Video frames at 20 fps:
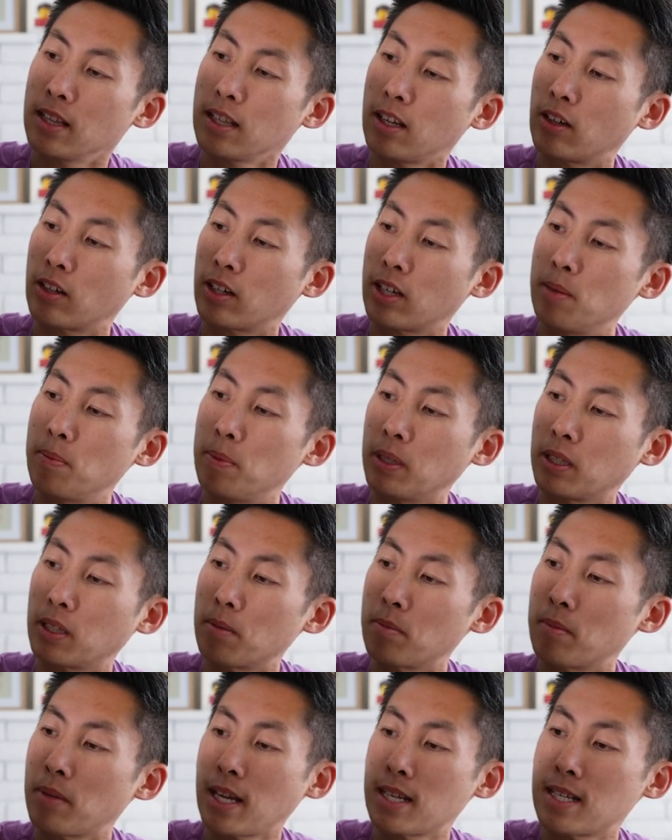that are keeping
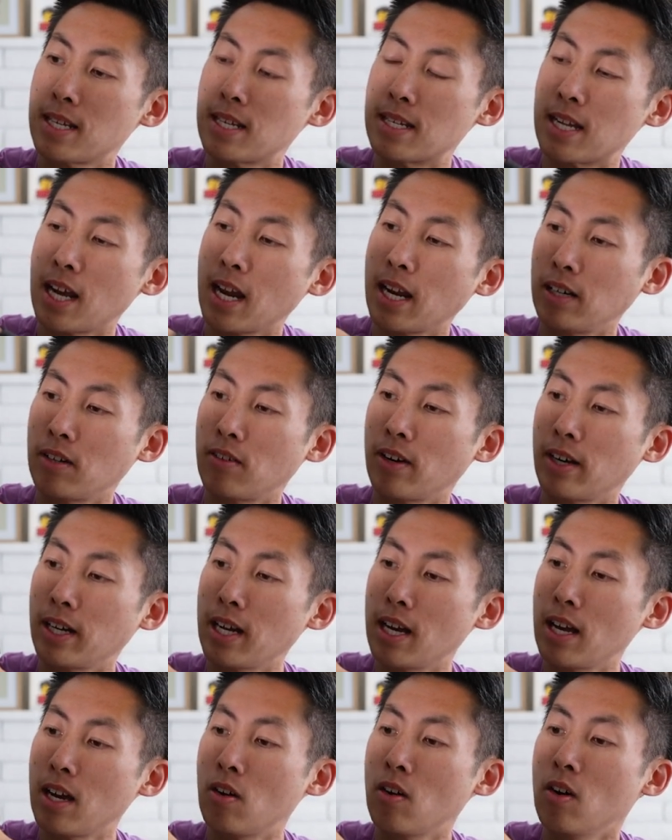them nice and tight
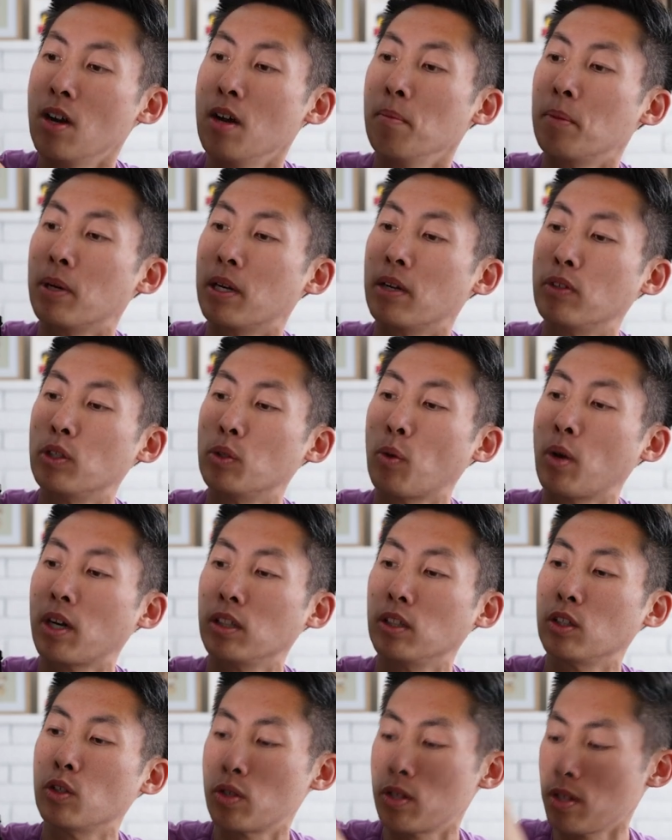right now, but if you
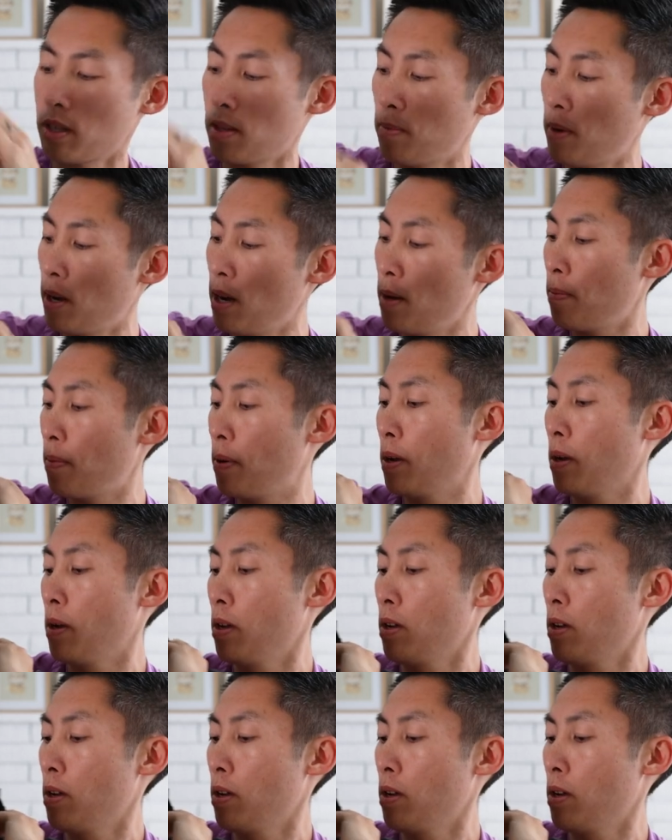want to loosen them up,